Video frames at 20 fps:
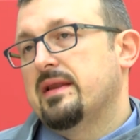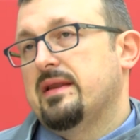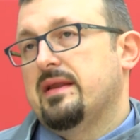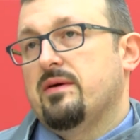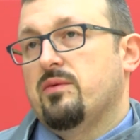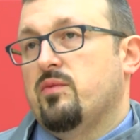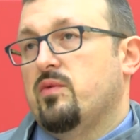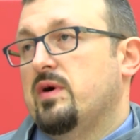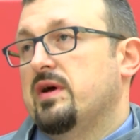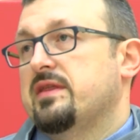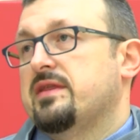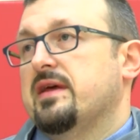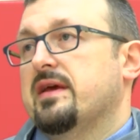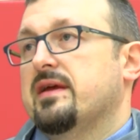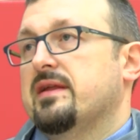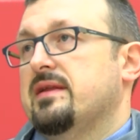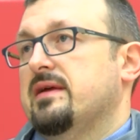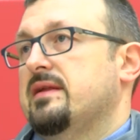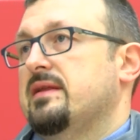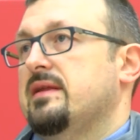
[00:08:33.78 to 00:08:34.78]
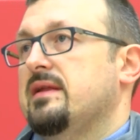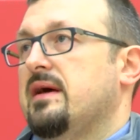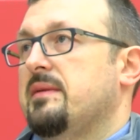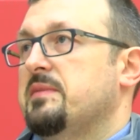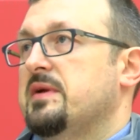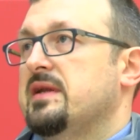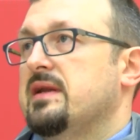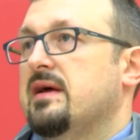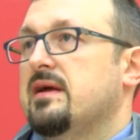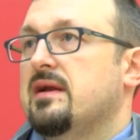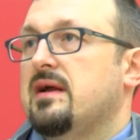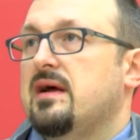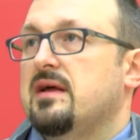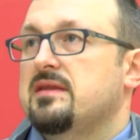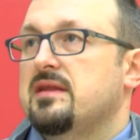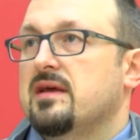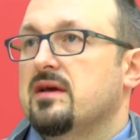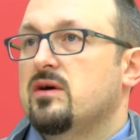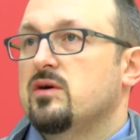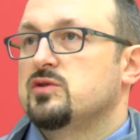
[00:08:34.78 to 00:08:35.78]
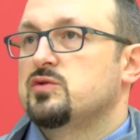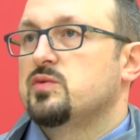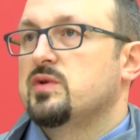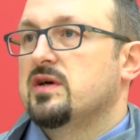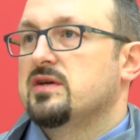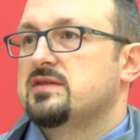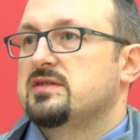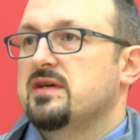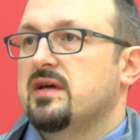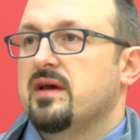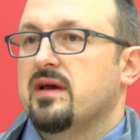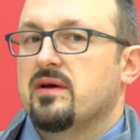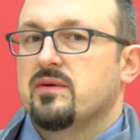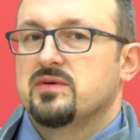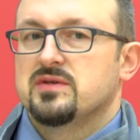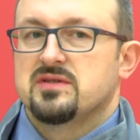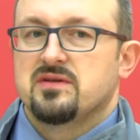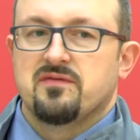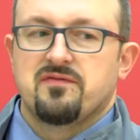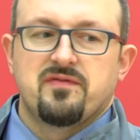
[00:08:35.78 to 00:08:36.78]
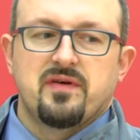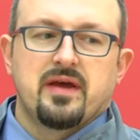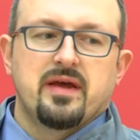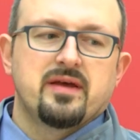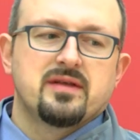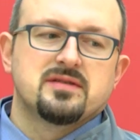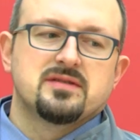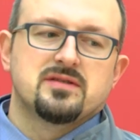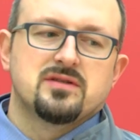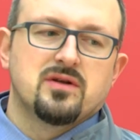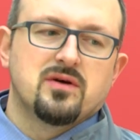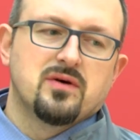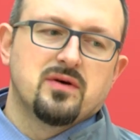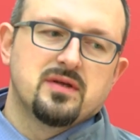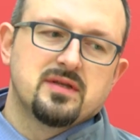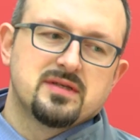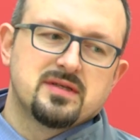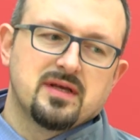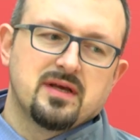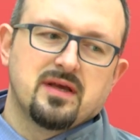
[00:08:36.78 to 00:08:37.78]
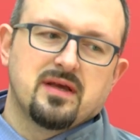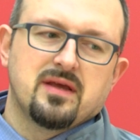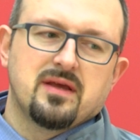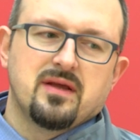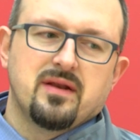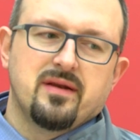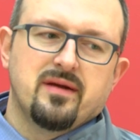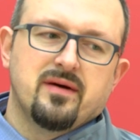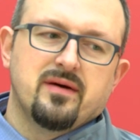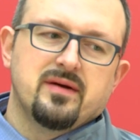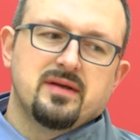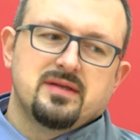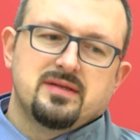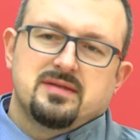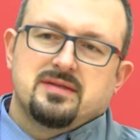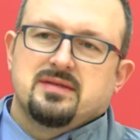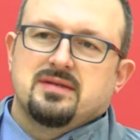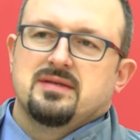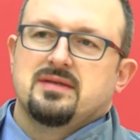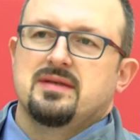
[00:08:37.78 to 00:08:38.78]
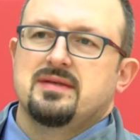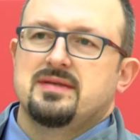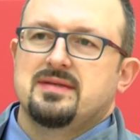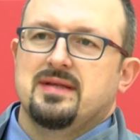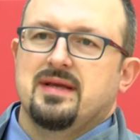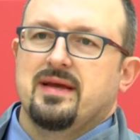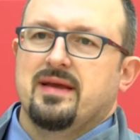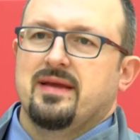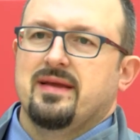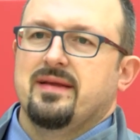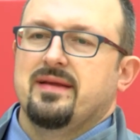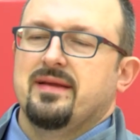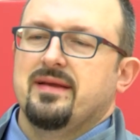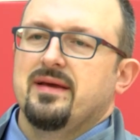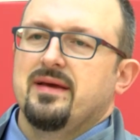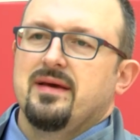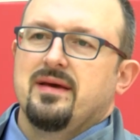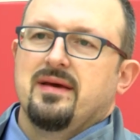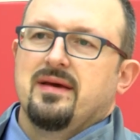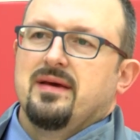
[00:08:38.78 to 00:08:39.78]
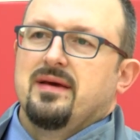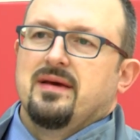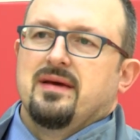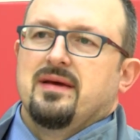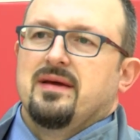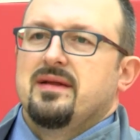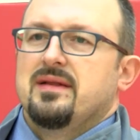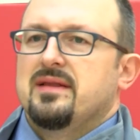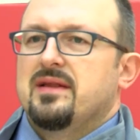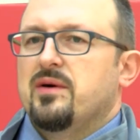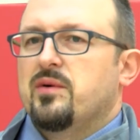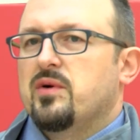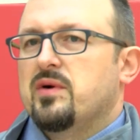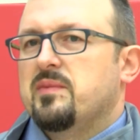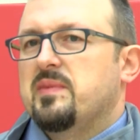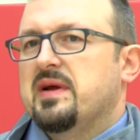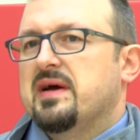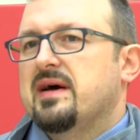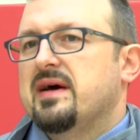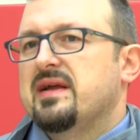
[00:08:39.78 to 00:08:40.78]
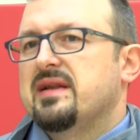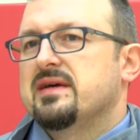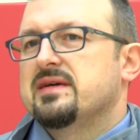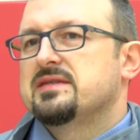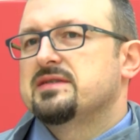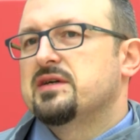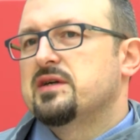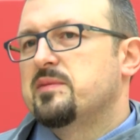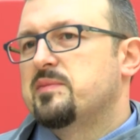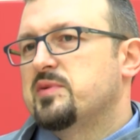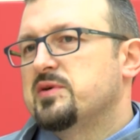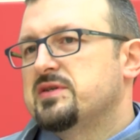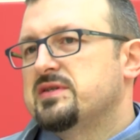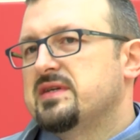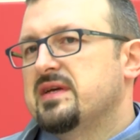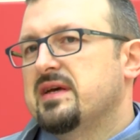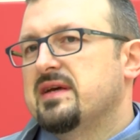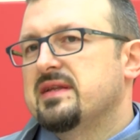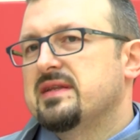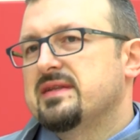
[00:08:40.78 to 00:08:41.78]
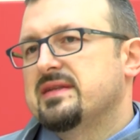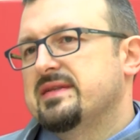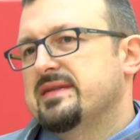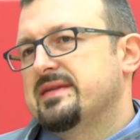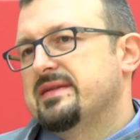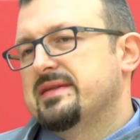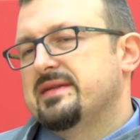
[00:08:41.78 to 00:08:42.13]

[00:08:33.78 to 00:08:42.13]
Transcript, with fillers: One thing that I mean, I, I think goes without saying was the fans. You know, it's like you know, it's it's like they were behind us 100%.